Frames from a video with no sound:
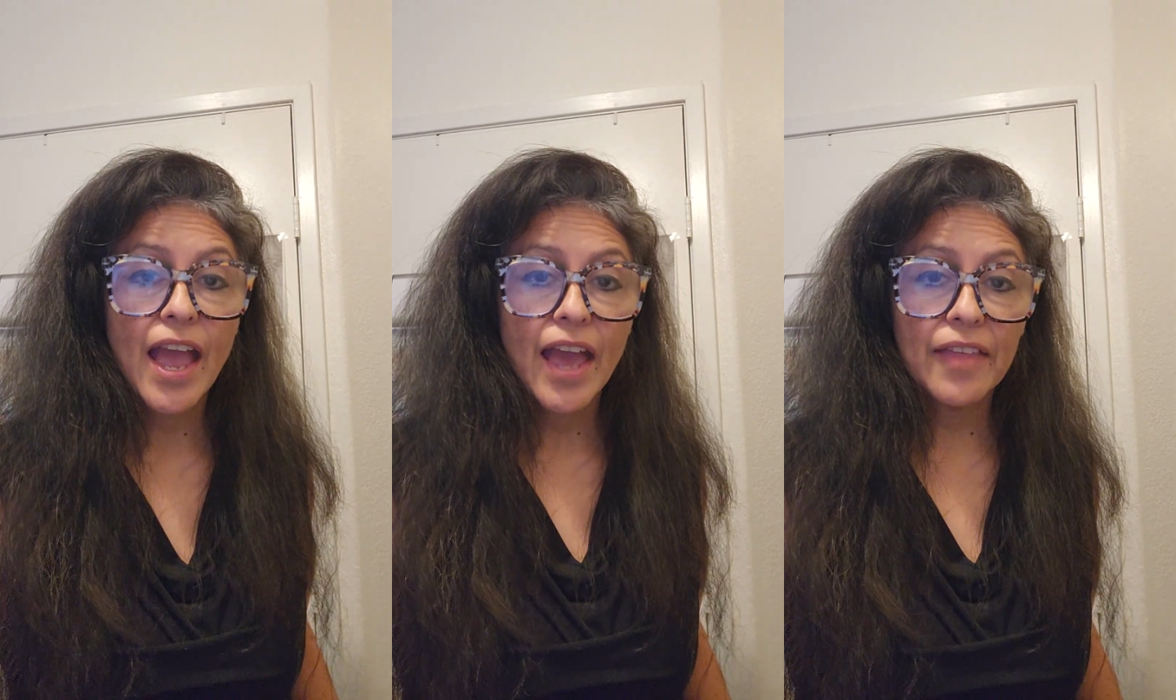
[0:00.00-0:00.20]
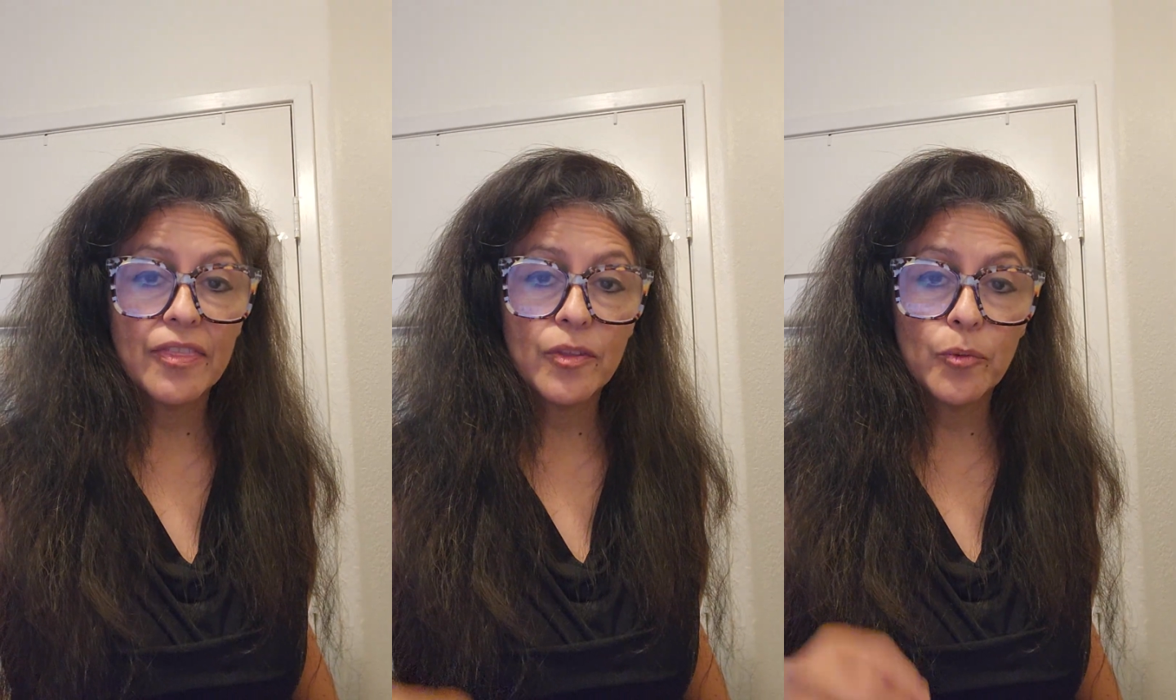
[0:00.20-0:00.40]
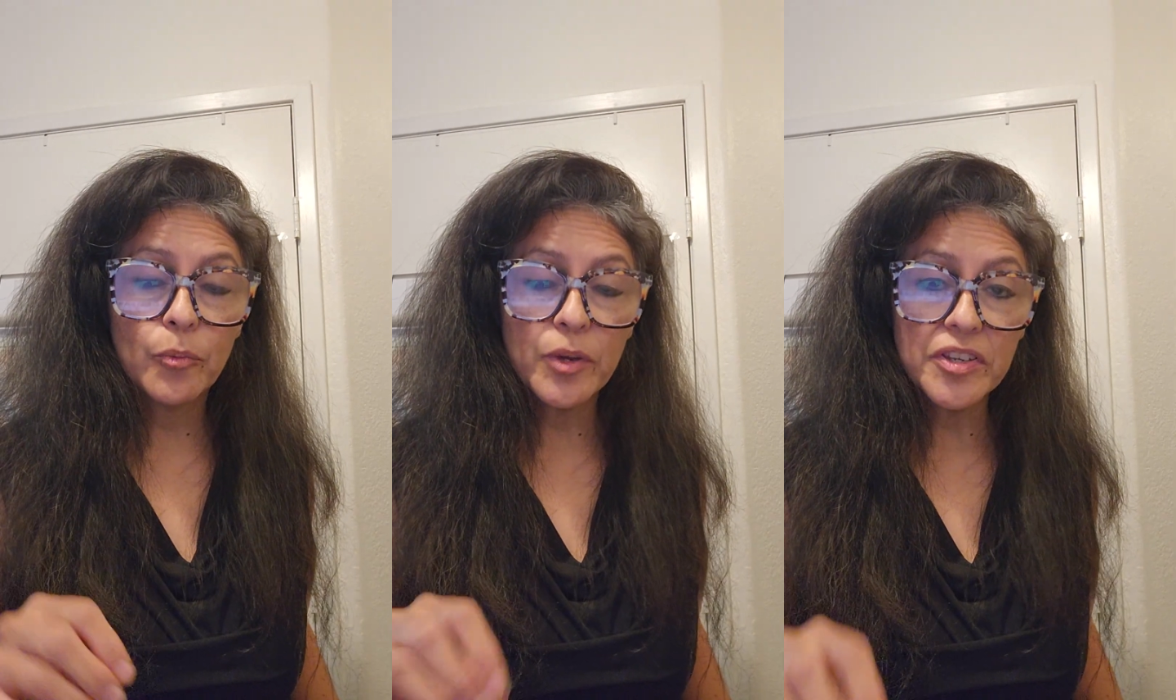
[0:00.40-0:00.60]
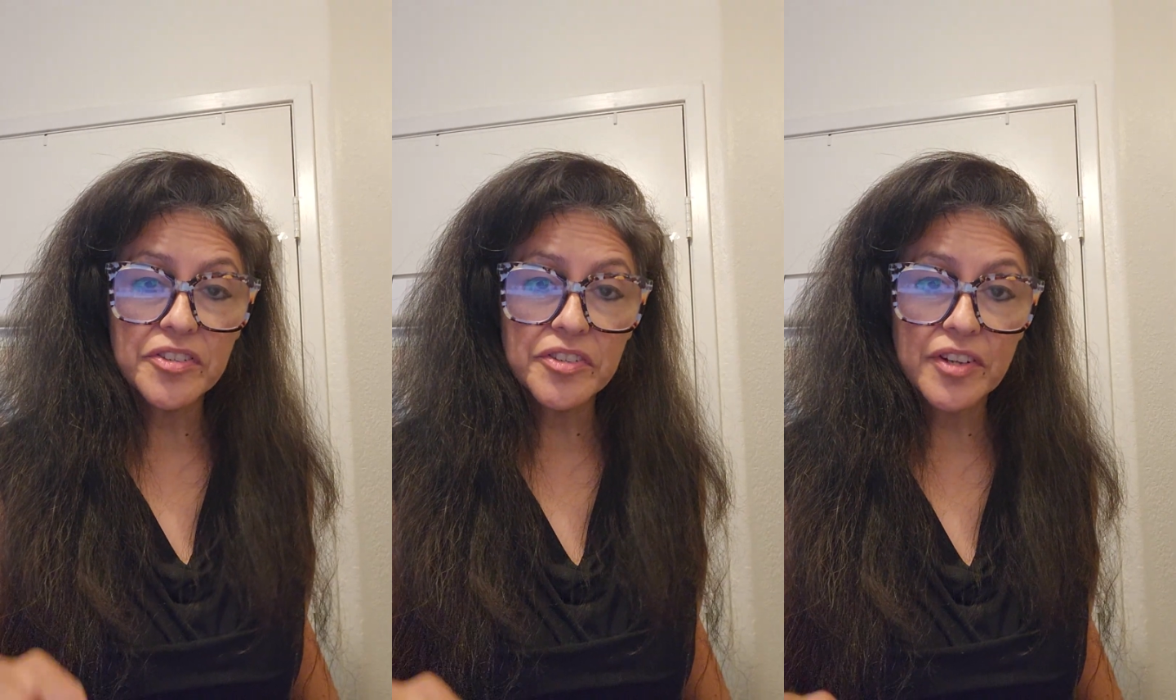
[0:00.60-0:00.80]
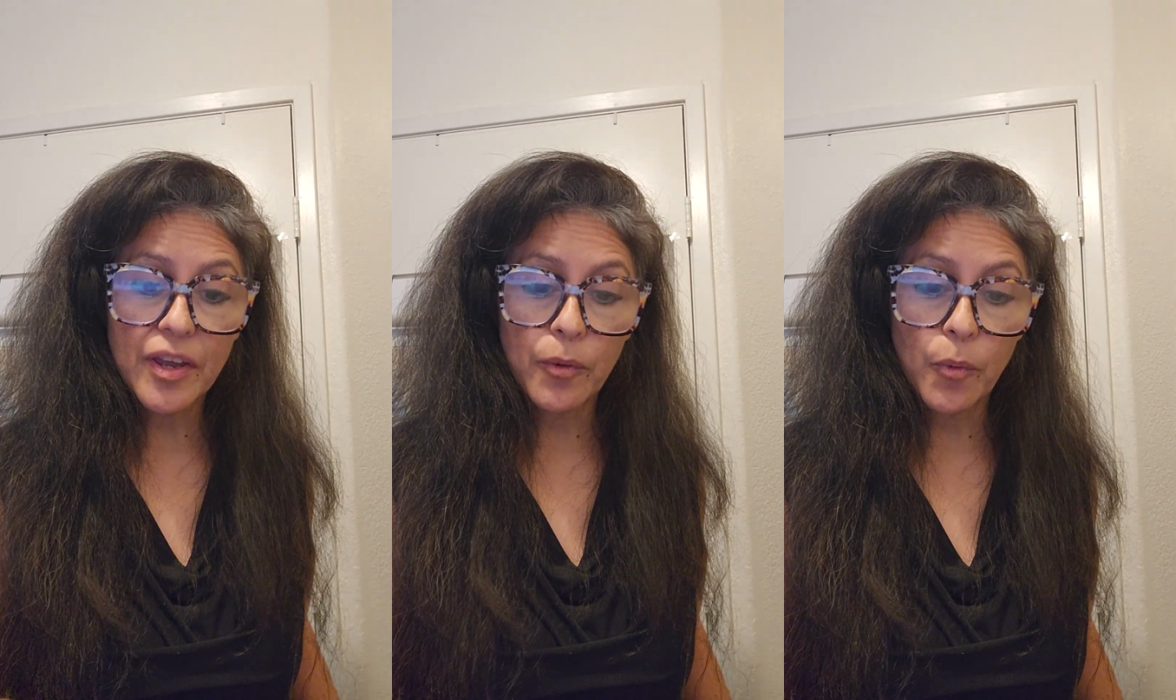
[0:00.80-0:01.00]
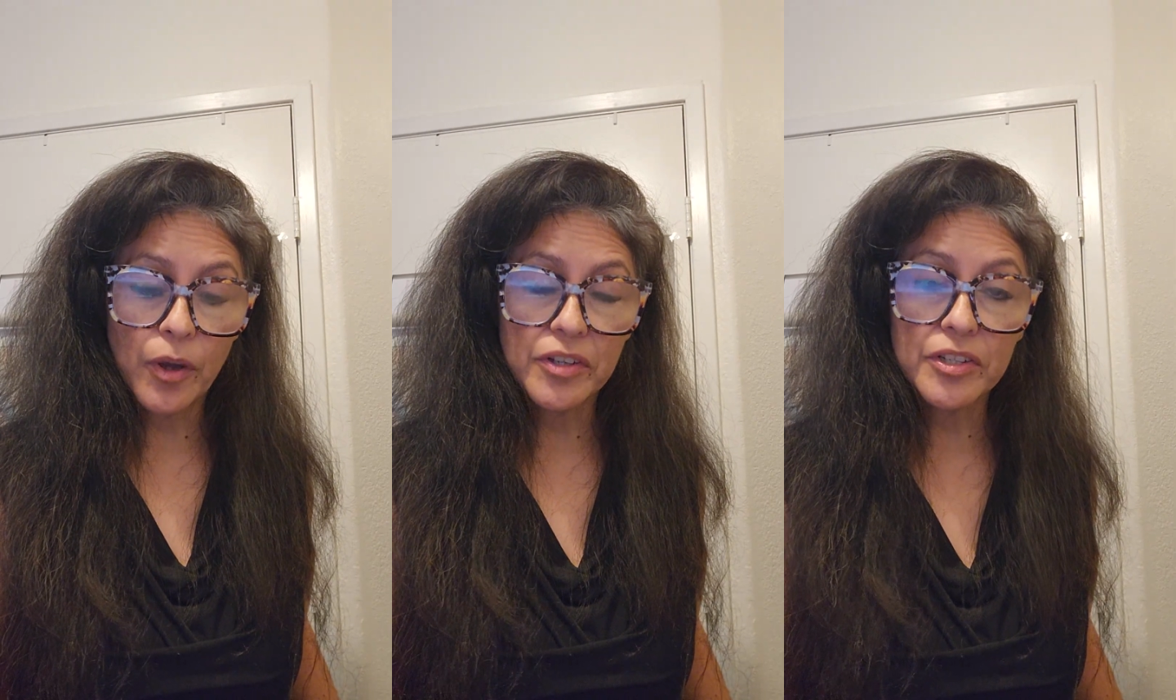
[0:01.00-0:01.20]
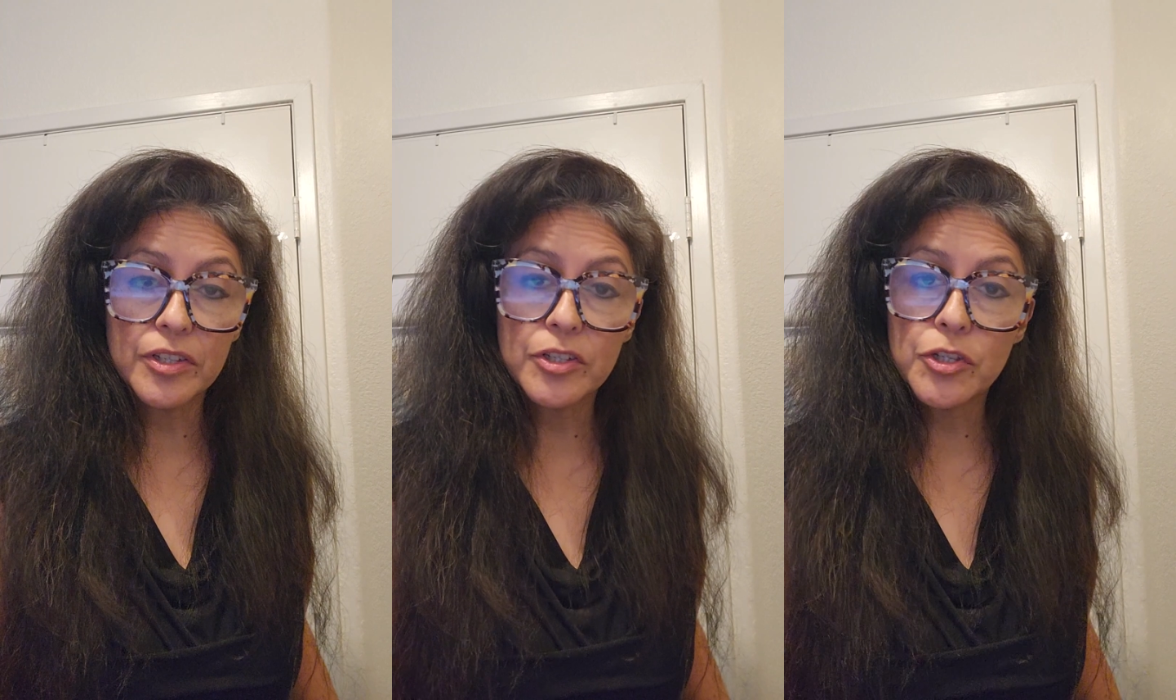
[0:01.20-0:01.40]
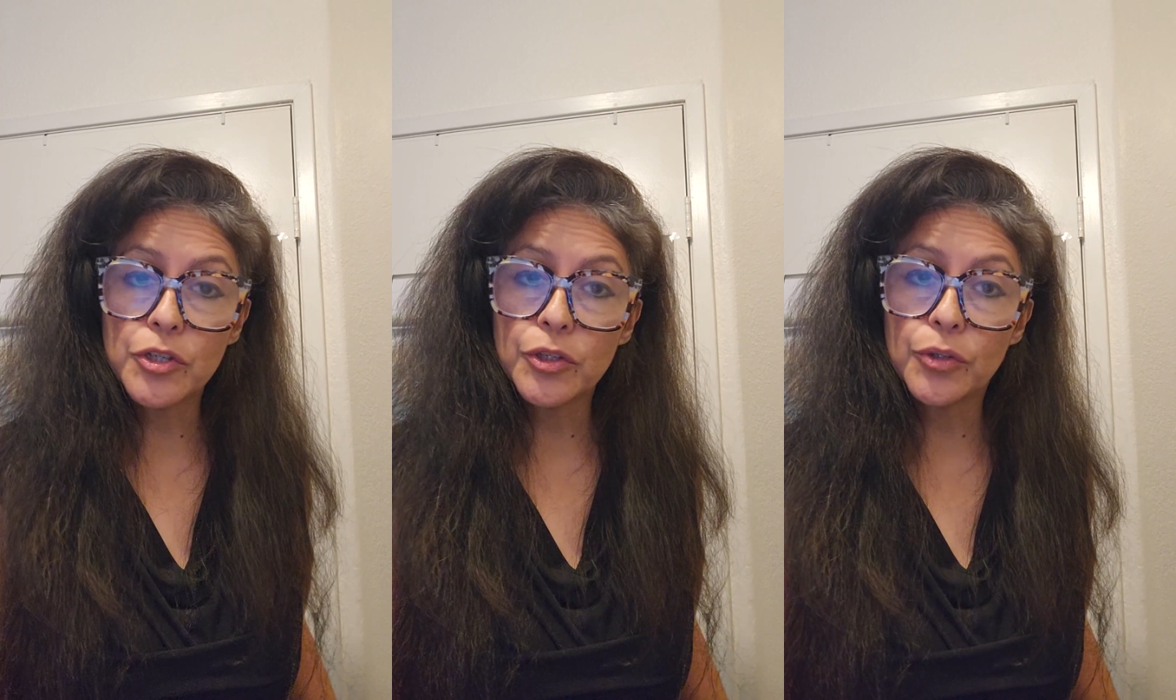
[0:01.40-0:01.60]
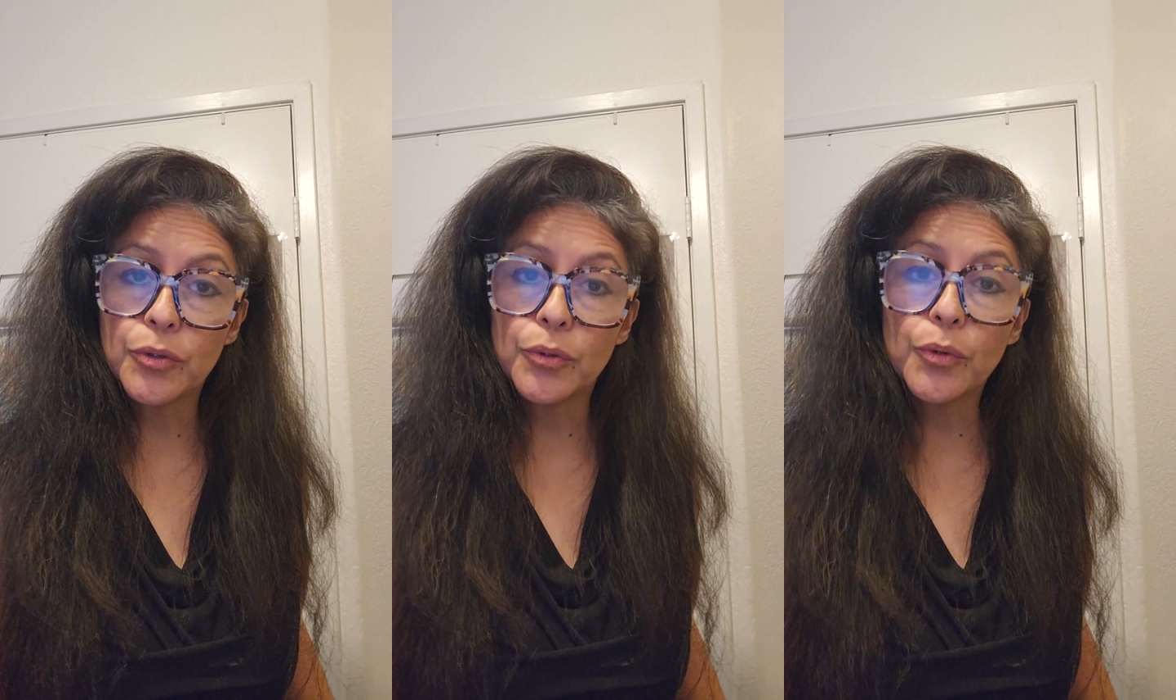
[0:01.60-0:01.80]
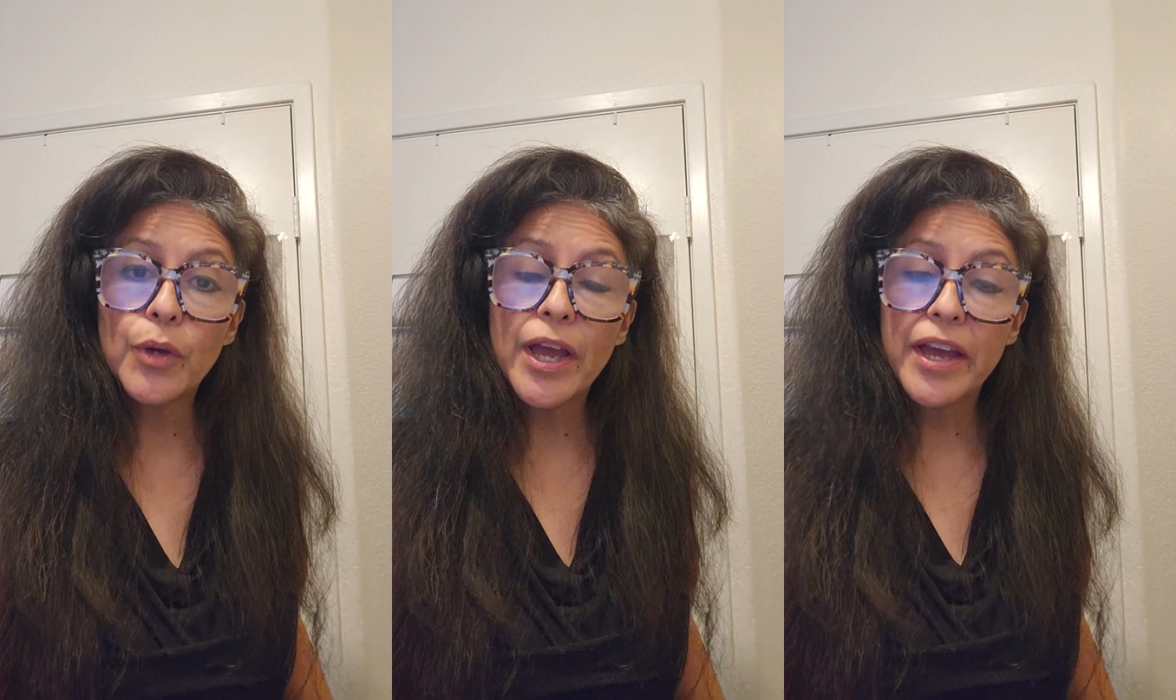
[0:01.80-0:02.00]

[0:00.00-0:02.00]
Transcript: and the reason I wanted to